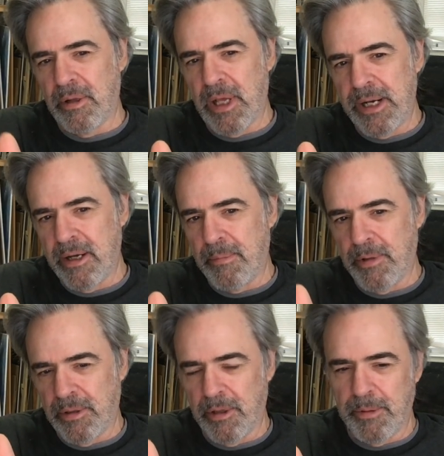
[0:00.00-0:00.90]
it up
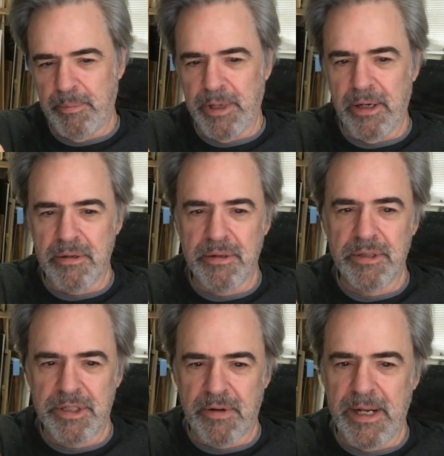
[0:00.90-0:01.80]
a little bit better,
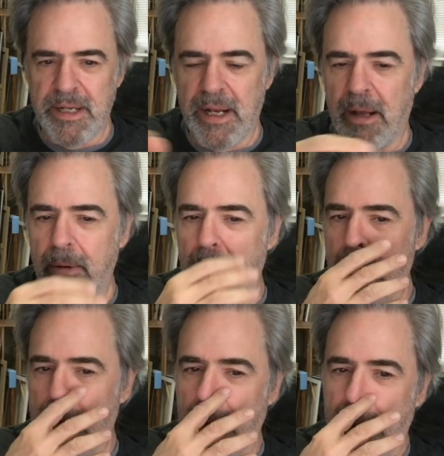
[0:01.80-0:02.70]
straighten it out,
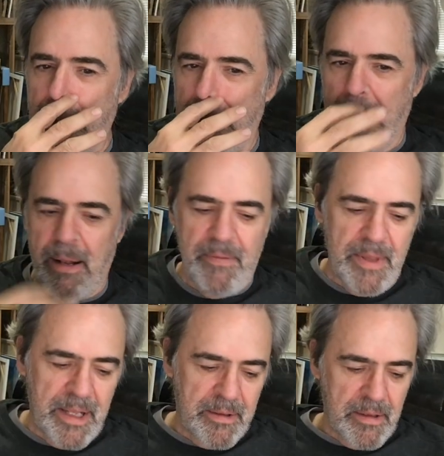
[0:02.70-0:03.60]
and
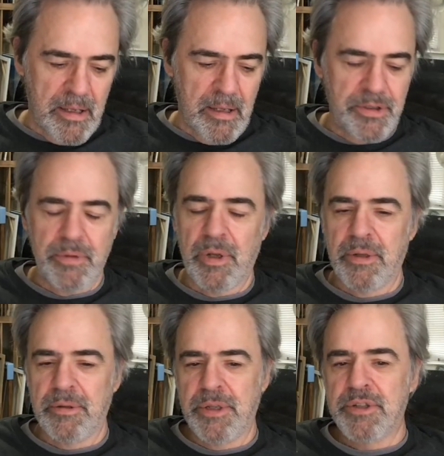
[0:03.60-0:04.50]
then
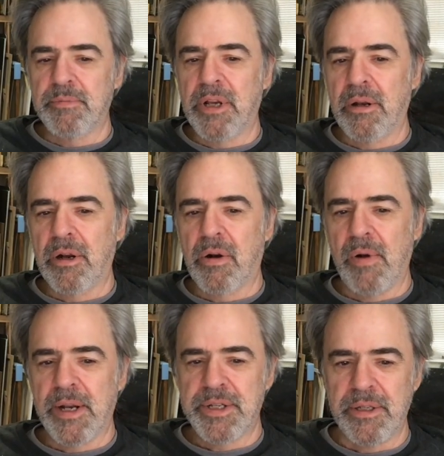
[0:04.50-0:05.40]
do some color
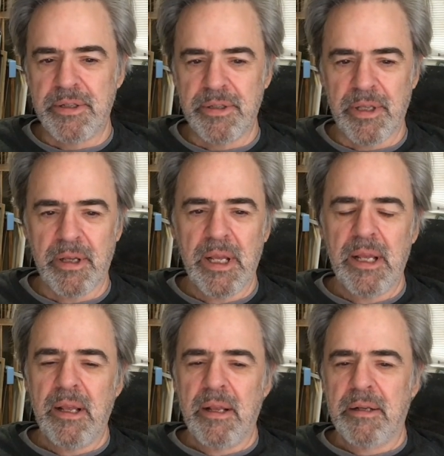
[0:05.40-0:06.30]
correction to the
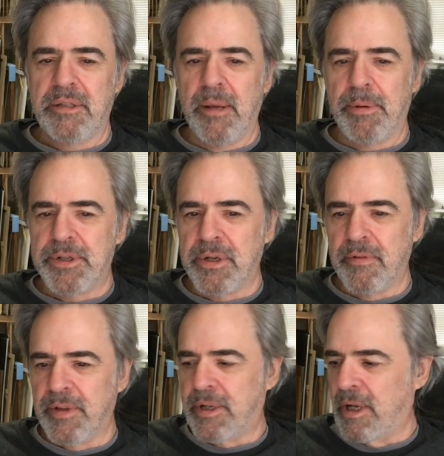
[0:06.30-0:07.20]
temperature of
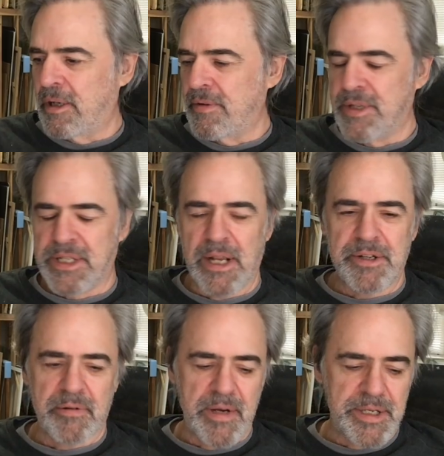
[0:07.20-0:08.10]
the color, the
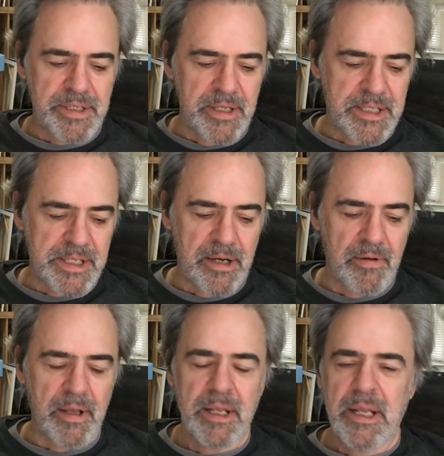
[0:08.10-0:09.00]
saturation,
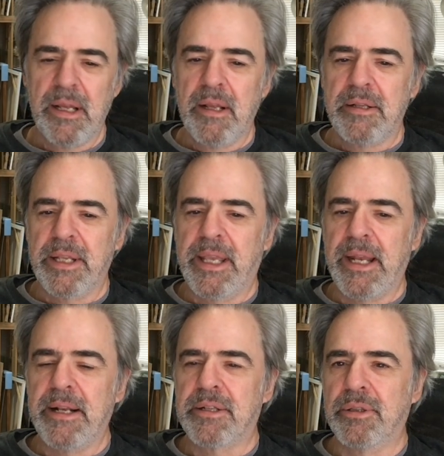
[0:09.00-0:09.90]
etc., to get
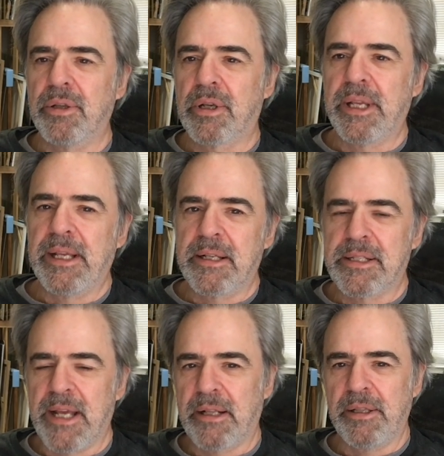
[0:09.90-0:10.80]
it to look
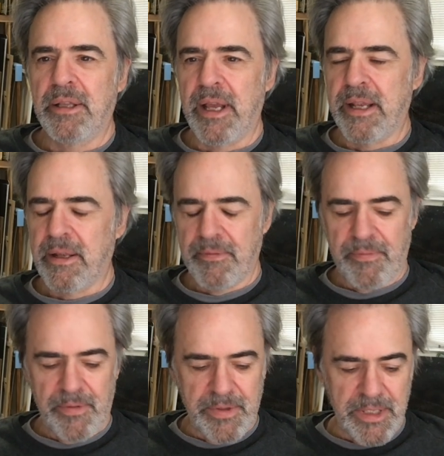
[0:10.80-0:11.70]
exactly like
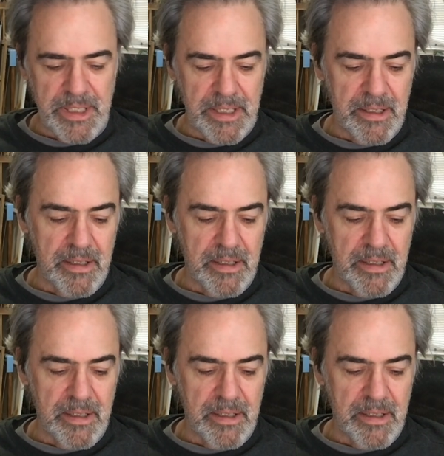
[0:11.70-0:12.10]
the